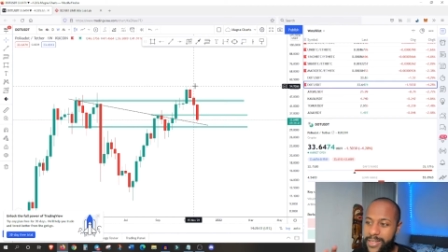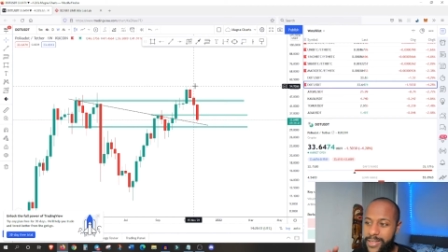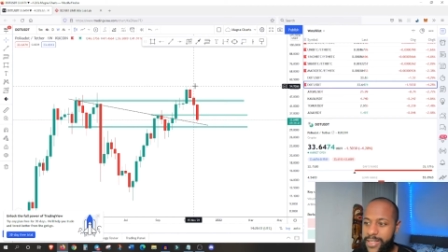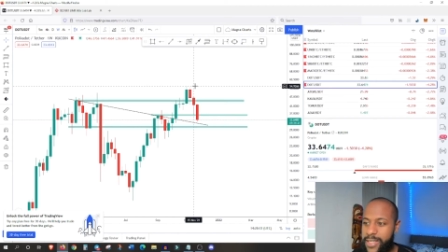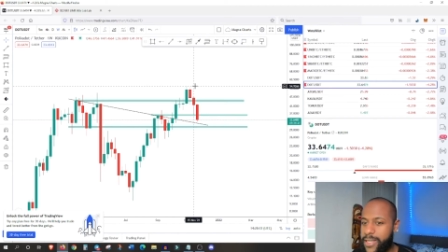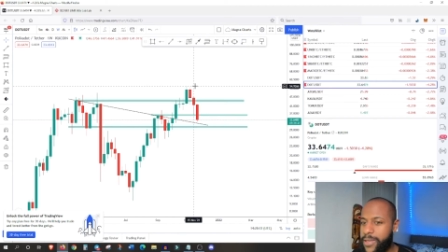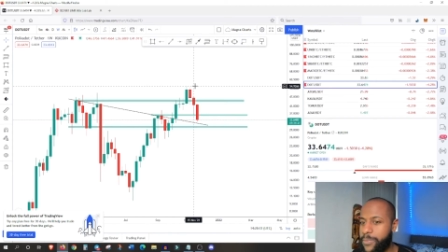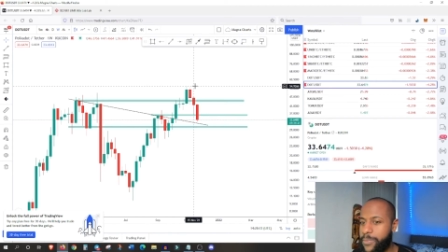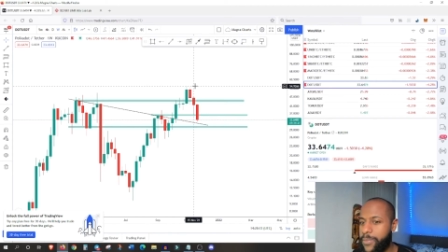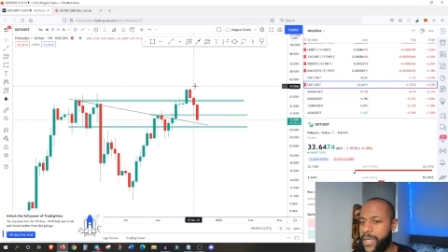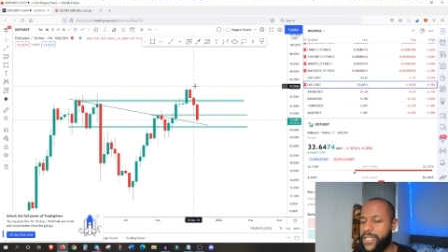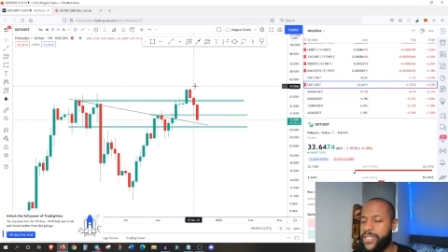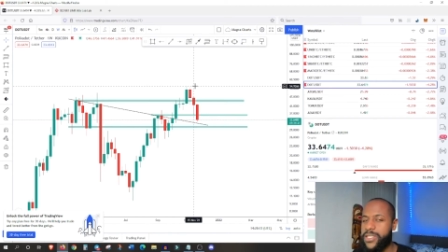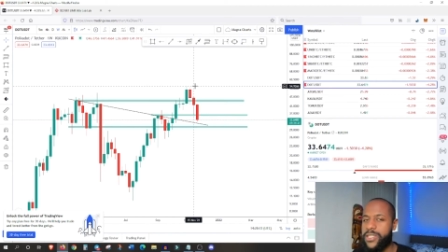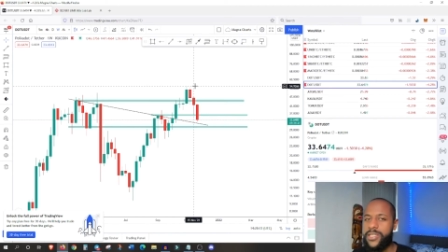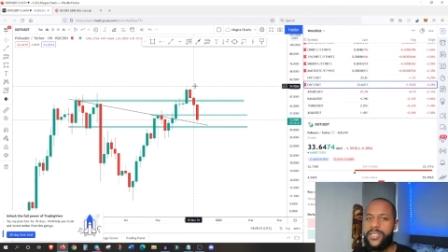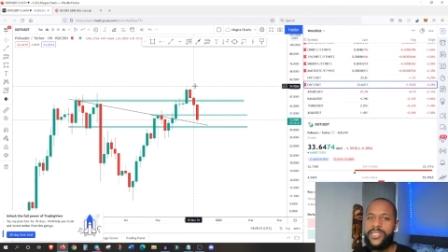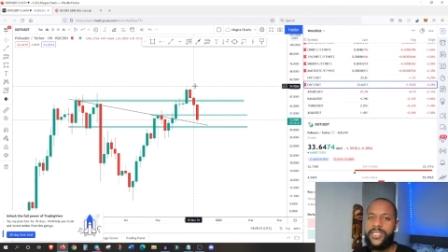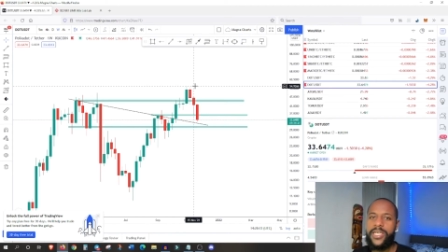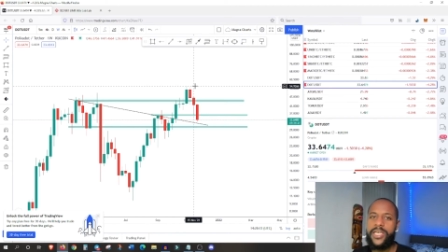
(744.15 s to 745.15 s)
I did
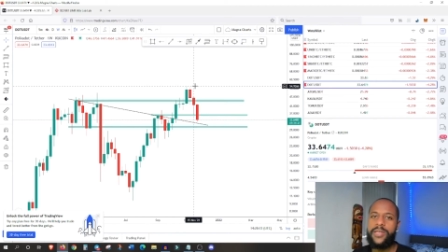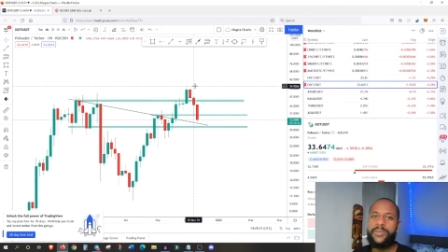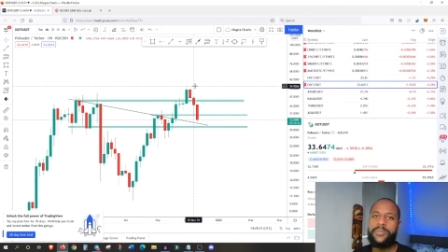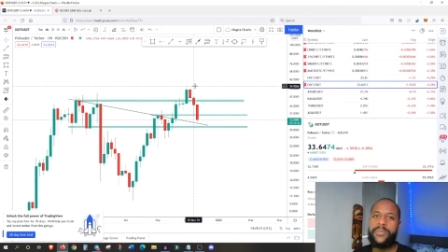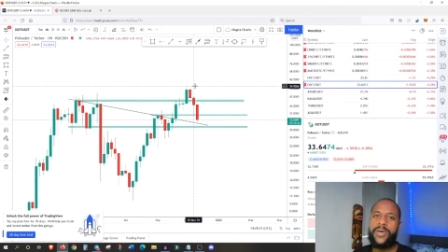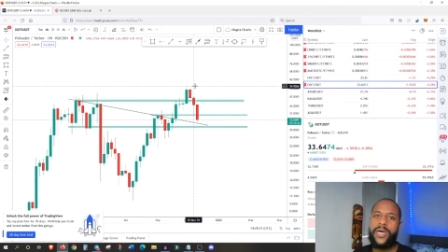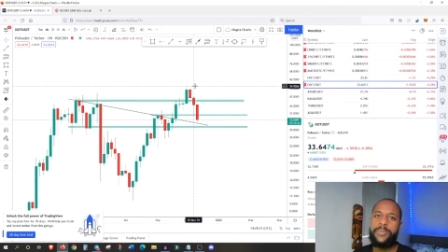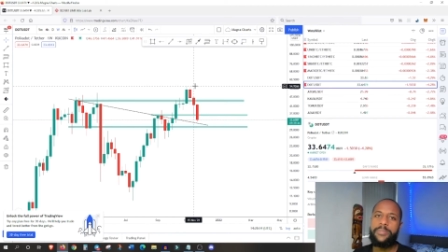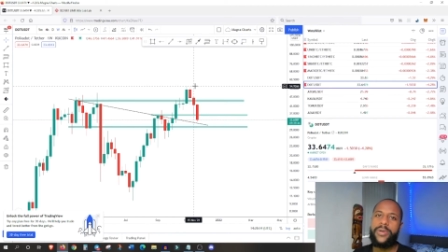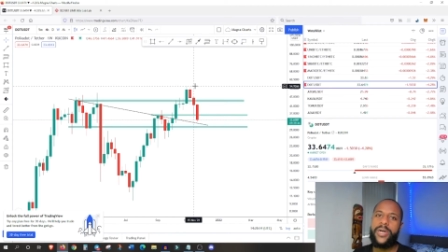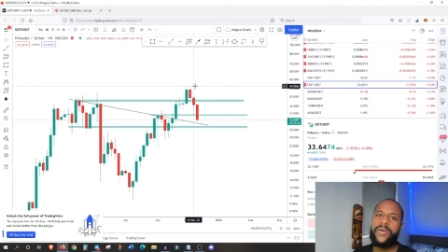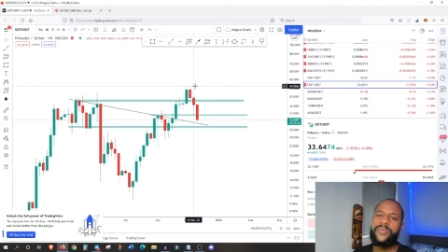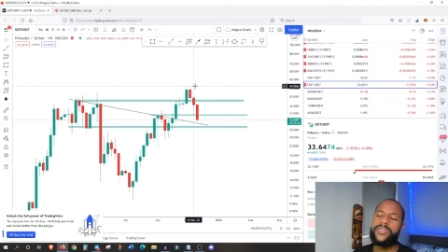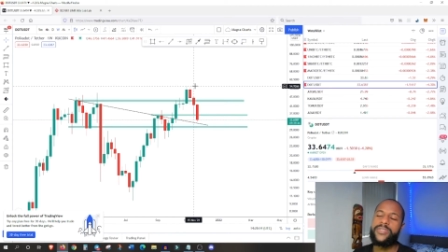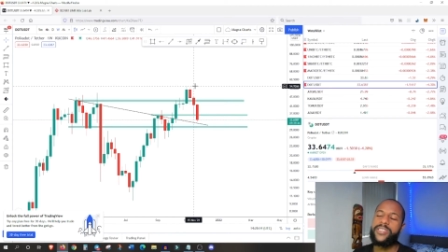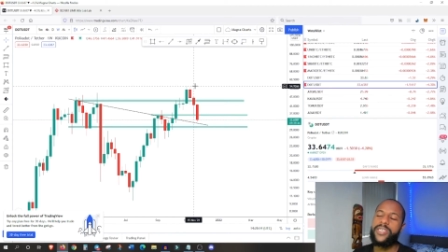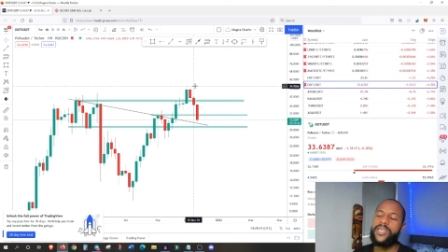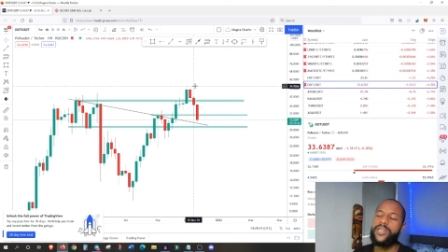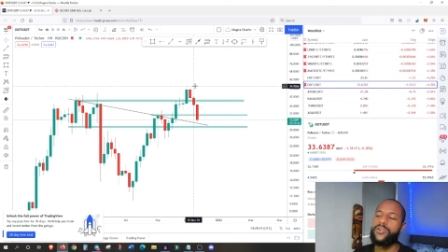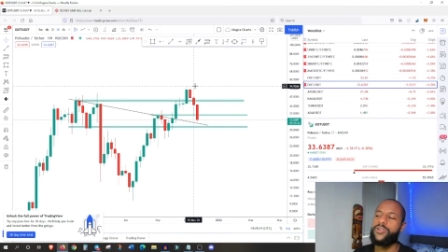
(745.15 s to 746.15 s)
mention this in my
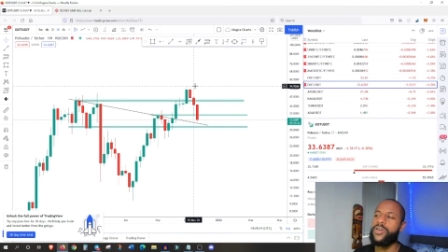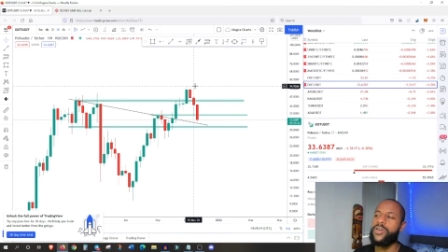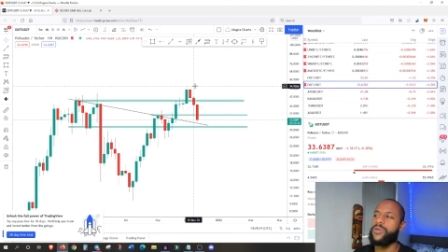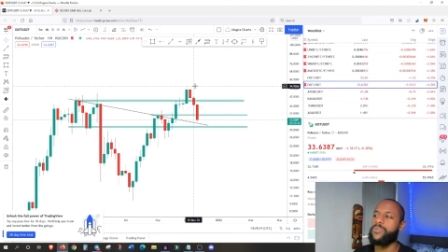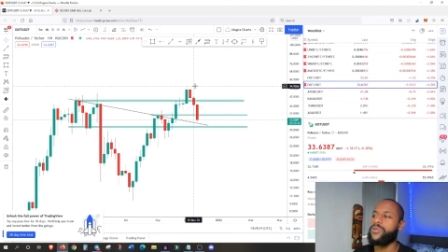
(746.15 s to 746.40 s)
private